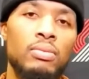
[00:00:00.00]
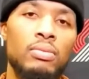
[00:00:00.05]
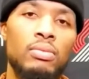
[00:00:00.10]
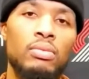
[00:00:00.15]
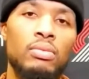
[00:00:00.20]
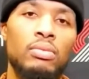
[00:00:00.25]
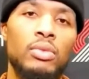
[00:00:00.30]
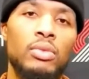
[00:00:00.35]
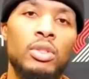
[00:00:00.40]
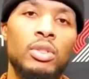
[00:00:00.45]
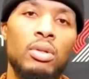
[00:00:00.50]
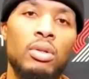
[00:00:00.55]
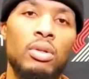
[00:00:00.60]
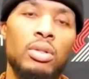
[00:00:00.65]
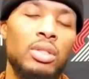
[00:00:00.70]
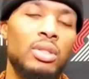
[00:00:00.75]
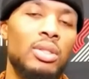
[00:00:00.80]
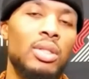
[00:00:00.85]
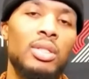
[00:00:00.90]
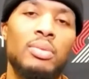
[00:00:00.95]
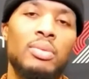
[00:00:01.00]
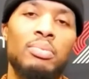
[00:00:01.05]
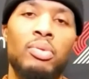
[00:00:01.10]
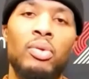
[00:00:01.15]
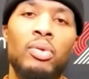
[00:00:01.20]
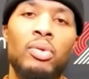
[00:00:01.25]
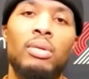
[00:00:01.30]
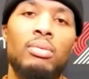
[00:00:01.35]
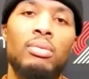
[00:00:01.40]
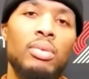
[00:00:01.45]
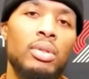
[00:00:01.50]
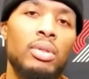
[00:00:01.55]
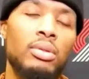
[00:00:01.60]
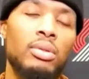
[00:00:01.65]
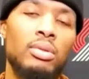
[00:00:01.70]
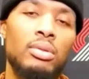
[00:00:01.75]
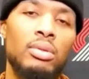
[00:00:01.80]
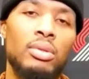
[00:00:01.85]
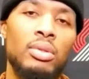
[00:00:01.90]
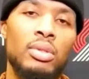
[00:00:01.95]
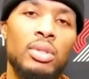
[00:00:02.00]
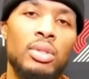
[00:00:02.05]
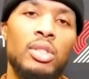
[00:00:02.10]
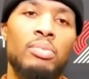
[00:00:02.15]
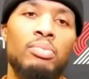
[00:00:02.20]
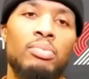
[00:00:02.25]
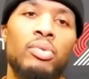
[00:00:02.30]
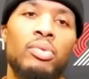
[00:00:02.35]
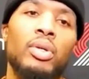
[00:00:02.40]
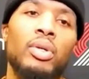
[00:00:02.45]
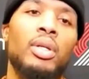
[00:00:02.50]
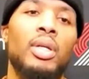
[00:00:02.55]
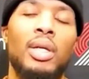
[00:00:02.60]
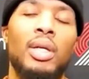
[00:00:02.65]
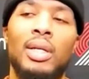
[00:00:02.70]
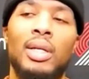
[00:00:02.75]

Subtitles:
You know, it's just disappointing. You know? It's disappointing that